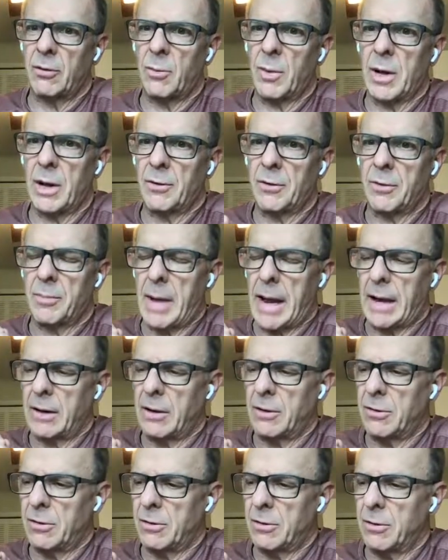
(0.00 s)
as well as a
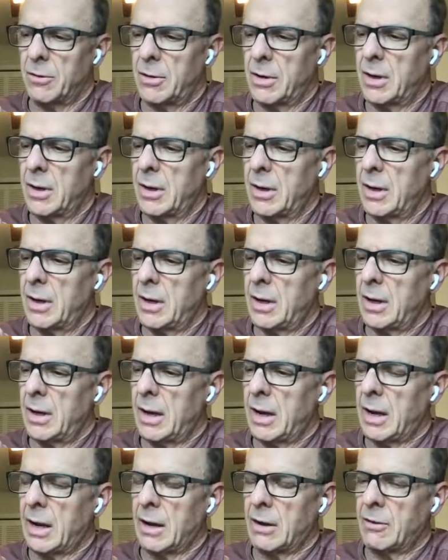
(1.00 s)
magnitude.
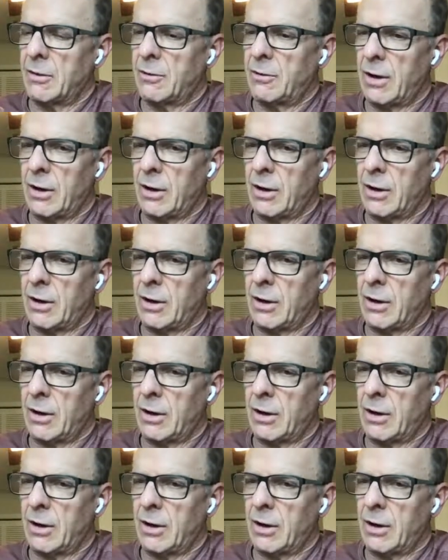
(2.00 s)
And